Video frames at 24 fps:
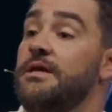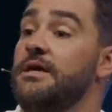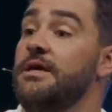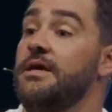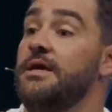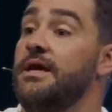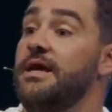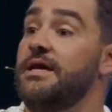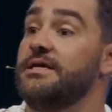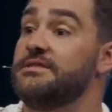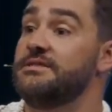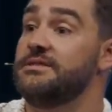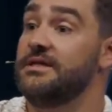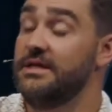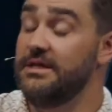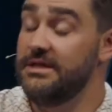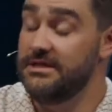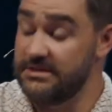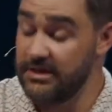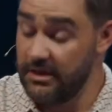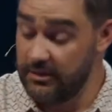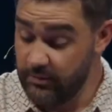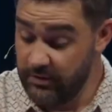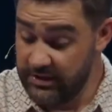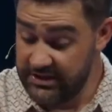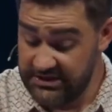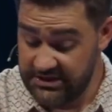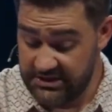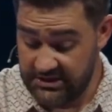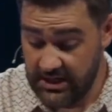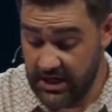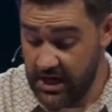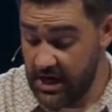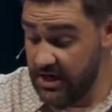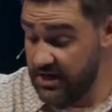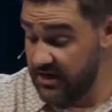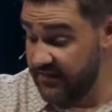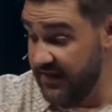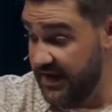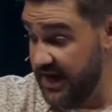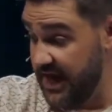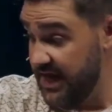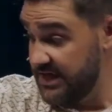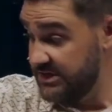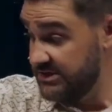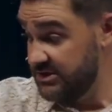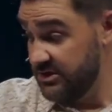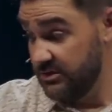has done what he's done, and that
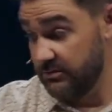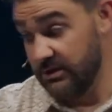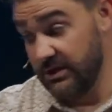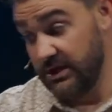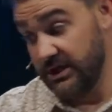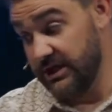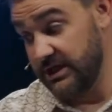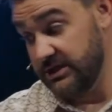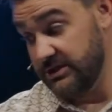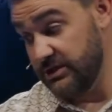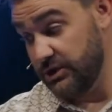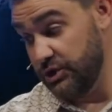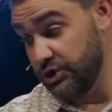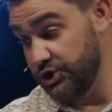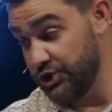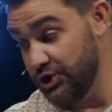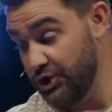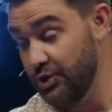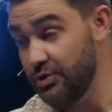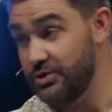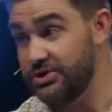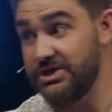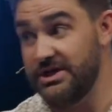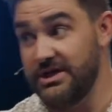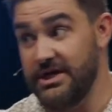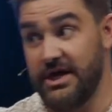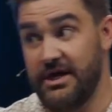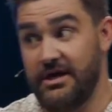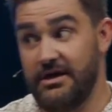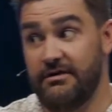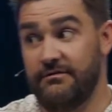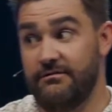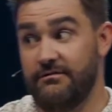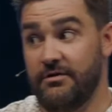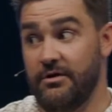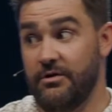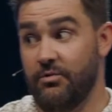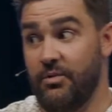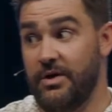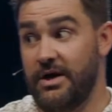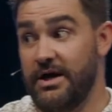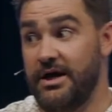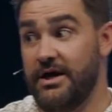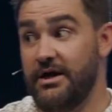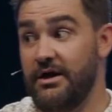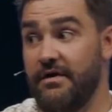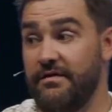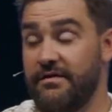Esther really is a Jew. She hid it for a
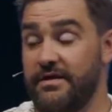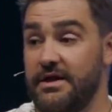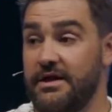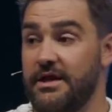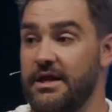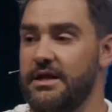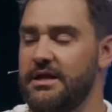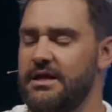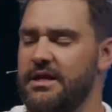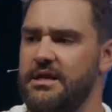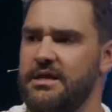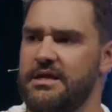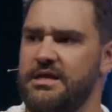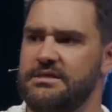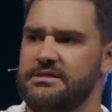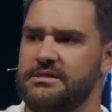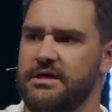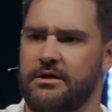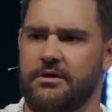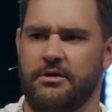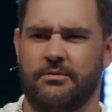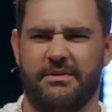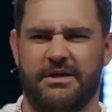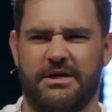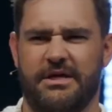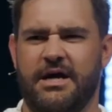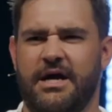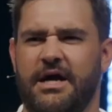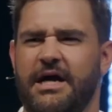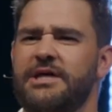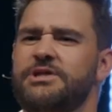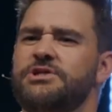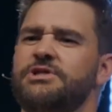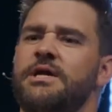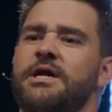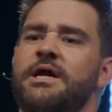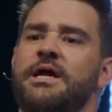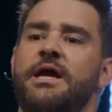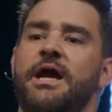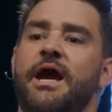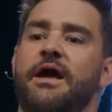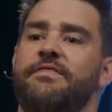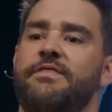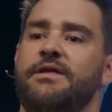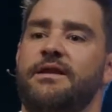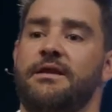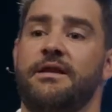while, and he's like, oh my gosh. And then